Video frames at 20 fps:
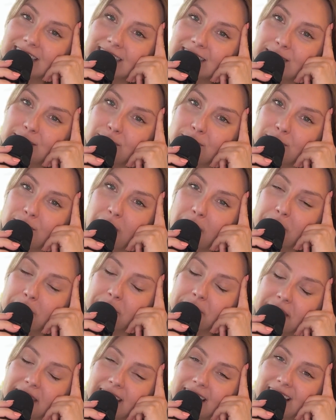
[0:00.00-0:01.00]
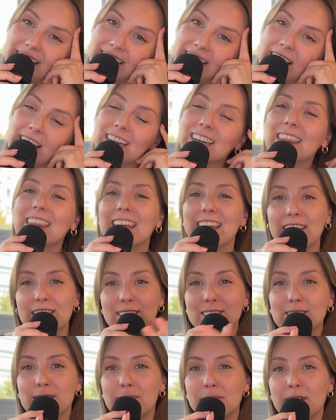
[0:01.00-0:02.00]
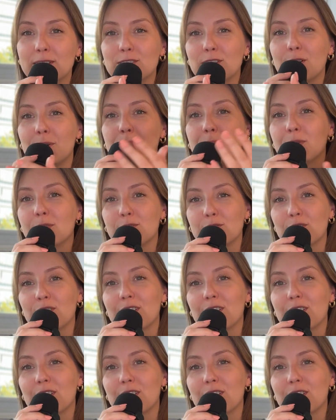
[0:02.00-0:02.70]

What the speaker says: will help me a lot. Thank you so much. I hope you enjoyed